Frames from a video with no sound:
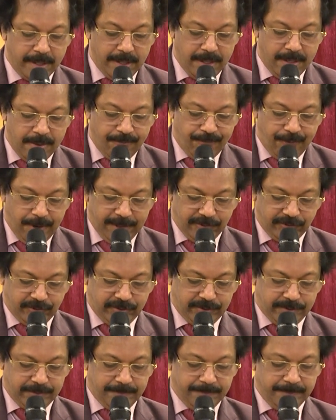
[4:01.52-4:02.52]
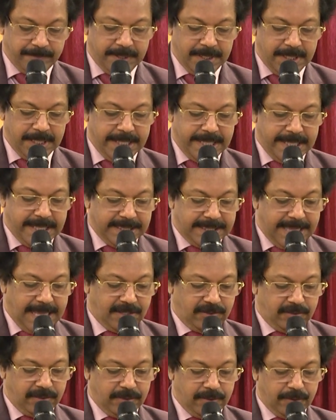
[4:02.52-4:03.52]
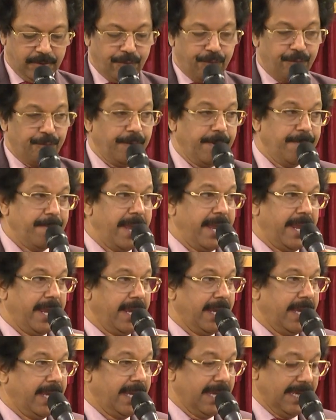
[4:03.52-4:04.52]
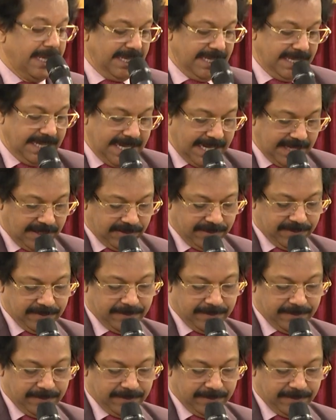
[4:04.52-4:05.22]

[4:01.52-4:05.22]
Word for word: for us, that we may eat.